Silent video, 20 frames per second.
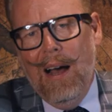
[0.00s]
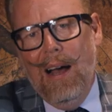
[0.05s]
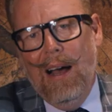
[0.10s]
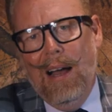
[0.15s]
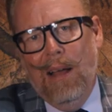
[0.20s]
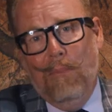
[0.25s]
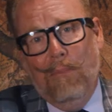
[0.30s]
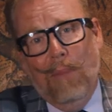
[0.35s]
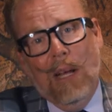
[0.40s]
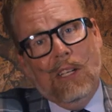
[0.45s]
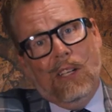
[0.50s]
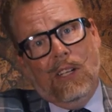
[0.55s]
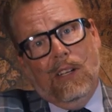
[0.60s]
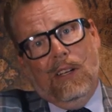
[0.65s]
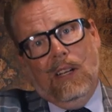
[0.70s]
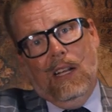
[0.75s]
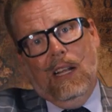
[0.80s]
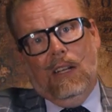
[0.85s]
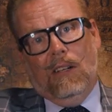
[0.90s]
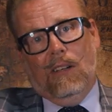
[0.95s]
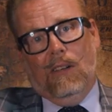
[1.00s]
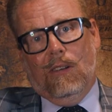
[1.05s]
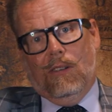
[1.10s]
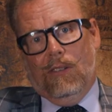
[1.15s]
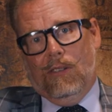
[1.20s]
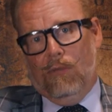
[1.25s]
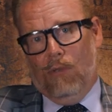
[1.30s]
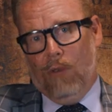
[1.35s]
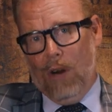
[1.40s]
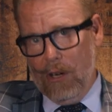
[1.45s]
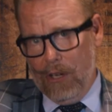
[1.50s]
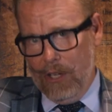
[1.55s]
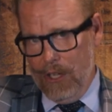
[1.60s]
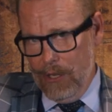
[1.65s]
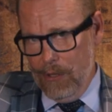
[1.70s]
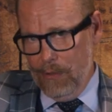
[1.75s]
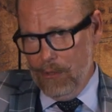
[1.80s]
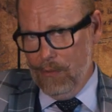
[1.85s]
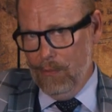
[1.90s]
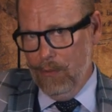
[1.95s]
I mentioned Hitler's drug
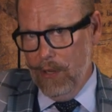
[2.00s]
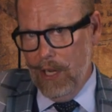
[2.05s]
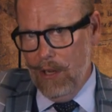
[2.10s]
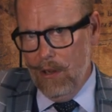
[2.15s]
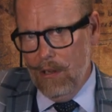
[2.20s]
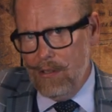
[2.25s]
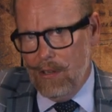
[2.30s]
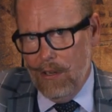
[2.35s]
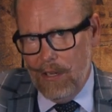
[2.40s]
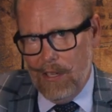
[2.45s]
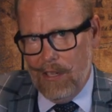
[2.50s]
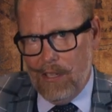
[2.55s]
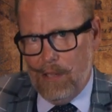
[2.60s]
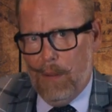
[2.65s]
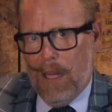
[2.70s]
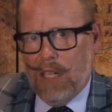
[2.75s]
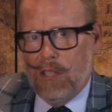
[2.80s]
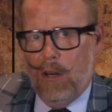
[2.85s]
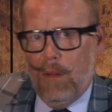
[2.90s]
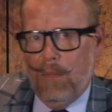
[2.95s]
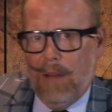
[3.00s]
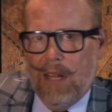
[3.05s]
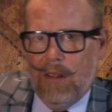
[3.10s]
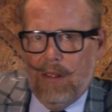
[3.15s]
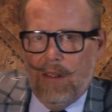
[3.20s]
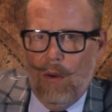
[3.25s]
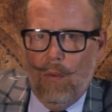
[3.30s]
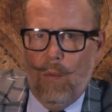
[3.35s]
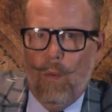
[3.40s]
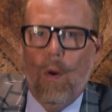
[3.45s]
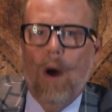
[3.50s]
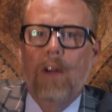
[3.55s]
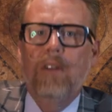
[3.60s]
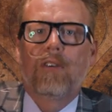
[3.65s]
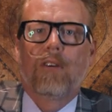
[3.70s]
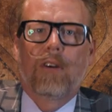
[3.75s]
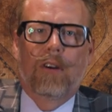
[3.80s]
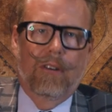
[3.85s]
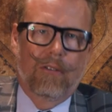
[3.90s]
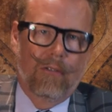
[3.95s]
use. We also did a special about the
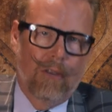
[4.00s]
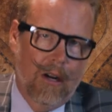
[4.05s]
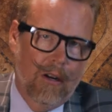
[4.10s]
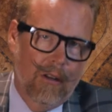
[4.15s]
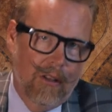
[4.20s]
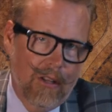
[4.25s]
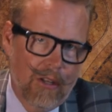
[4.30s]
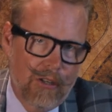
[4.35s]
wonder drug